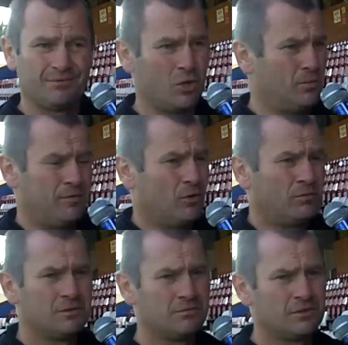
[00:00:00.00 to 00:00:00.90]
Who
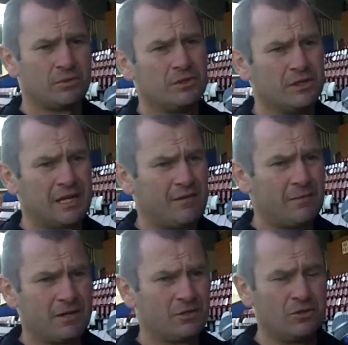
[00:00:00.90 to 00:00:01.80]
performed? Just want to know. Gary
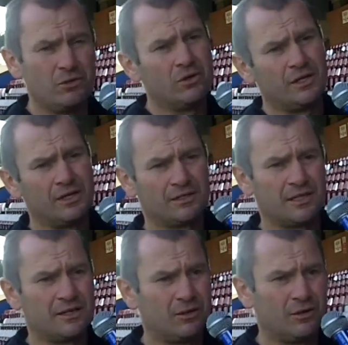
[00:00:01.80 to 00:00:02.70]
Mack done okay
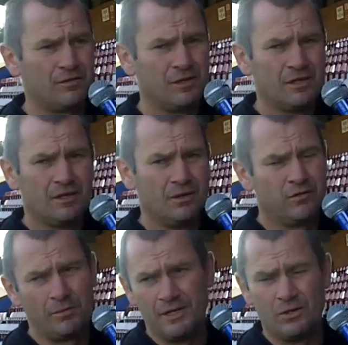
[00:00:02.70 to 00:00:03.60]
centre half.
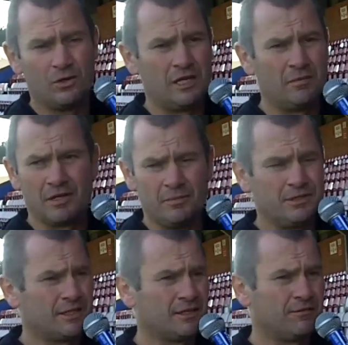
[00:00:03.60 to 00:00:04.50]
For me, goalkeeper to me
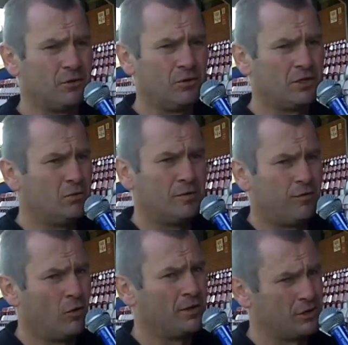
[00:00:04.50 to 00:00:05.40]
centre forward. Who
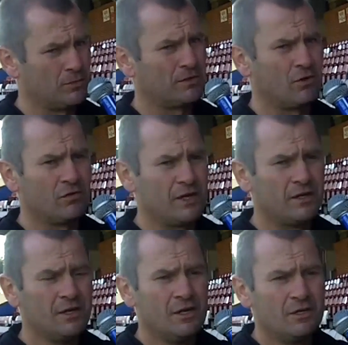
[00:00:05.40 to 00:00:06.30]
performed and something wrong
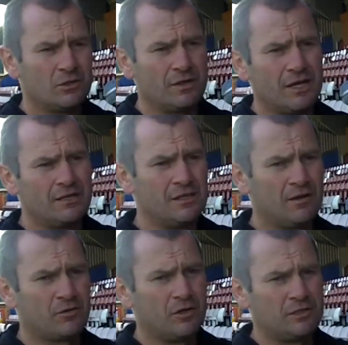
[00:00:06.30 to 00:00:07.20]
there. So at the end of the day,
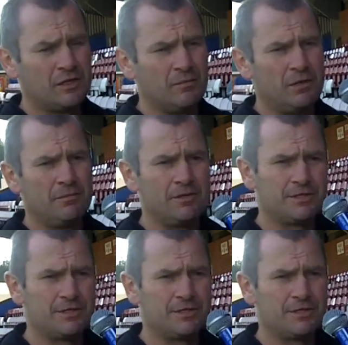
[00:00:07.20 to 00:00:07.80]
I've got to blame